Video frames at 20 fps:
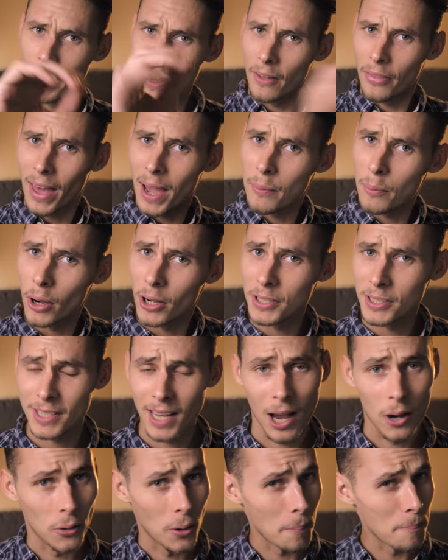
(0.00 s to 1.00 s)
Now, that might
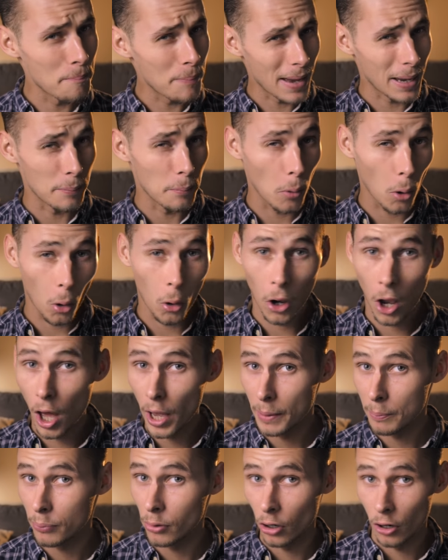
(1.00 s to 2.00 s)
sound a bit more
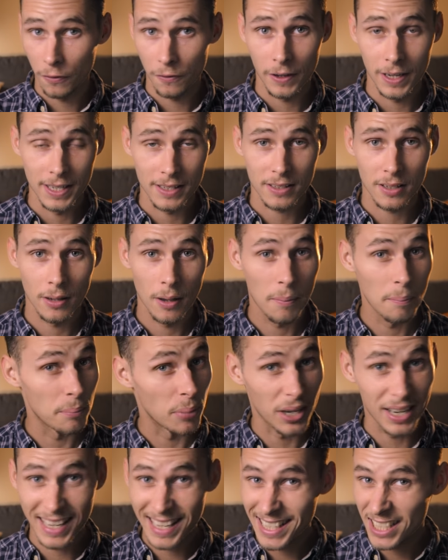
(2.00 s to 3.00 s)
like profit,
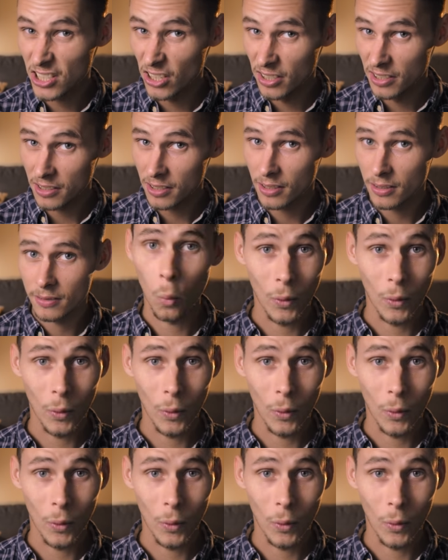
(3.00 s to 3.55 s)
but it isn't.